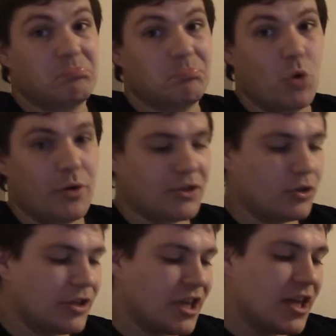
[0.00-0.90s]
Always
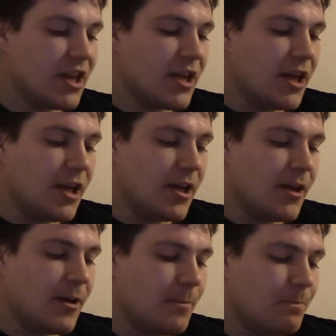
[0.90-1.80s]
good.
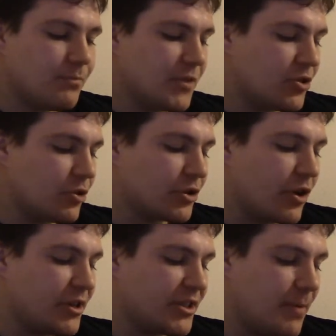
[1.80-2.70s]
He's also
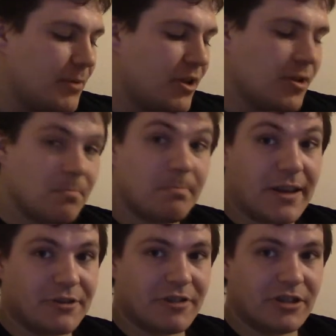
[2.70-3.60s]
got his hammer,
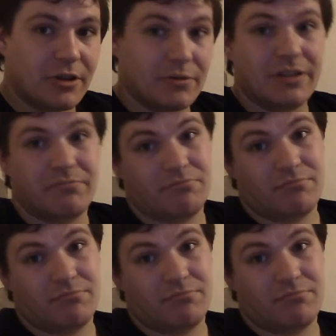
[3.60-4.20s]
base range only,